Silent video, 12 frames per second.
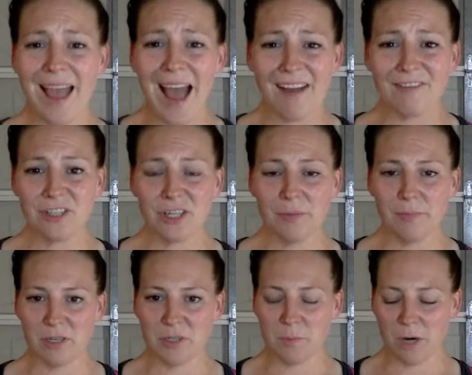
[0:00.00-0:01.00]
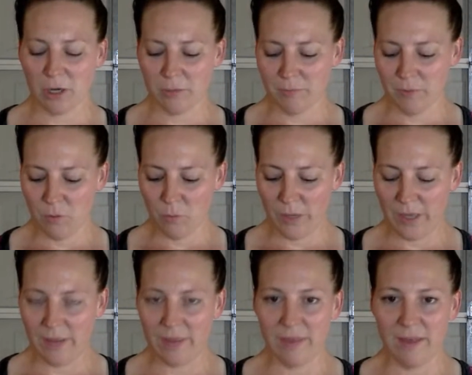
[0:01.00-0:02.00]
after postpartum
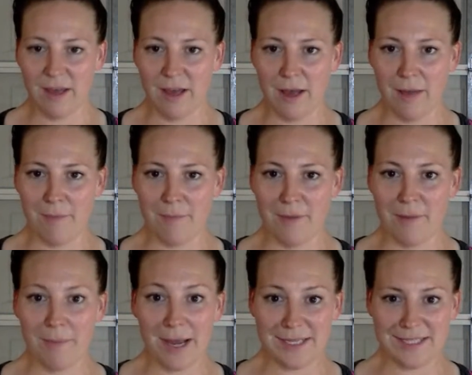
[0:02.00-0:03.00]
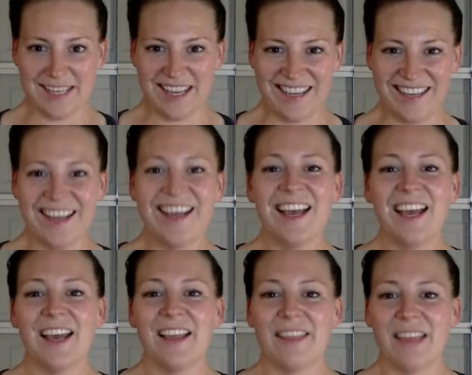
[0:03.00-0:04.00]
with my son,
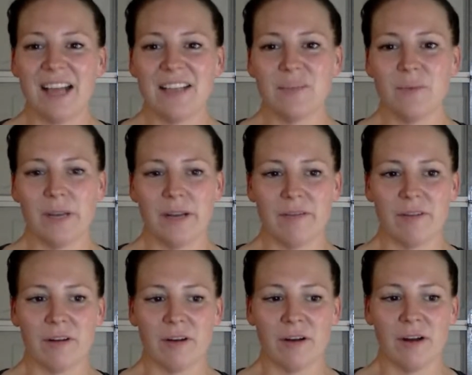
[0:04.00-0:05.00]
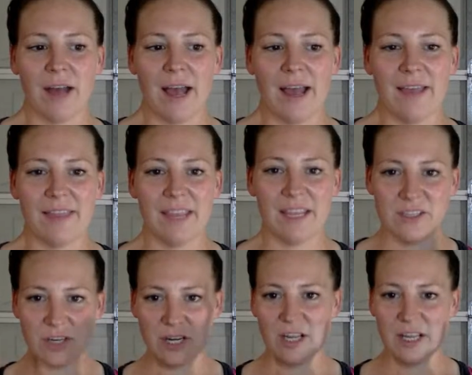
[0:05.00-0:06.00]
that's whenever things
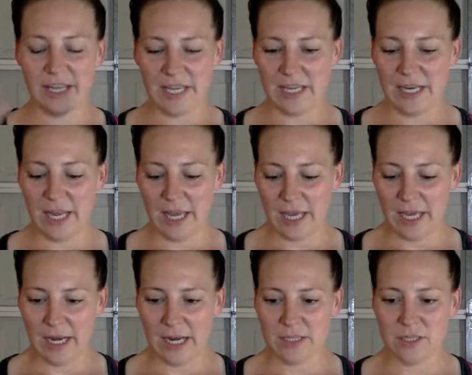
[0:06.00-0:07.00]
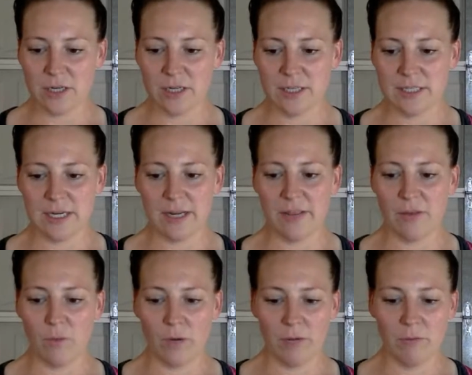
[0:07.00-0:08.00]
started clicking and I started studying the
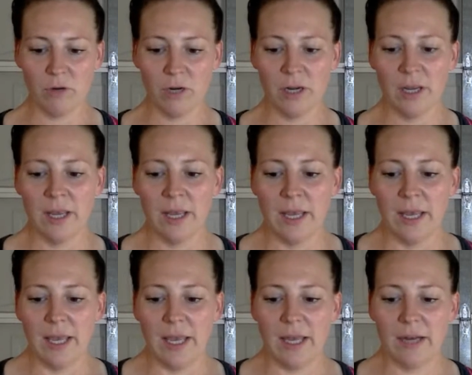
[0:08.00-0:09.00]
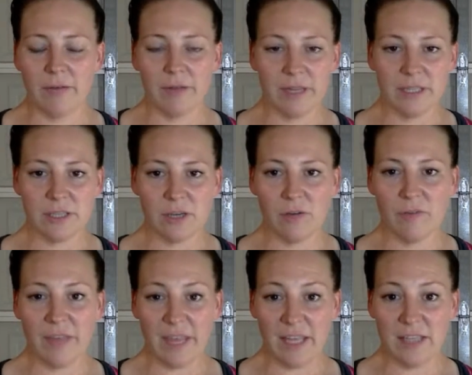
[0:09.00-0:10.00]
word more. And I really
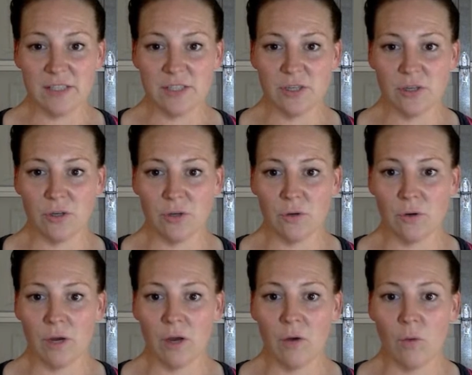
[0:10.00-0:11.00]
dove into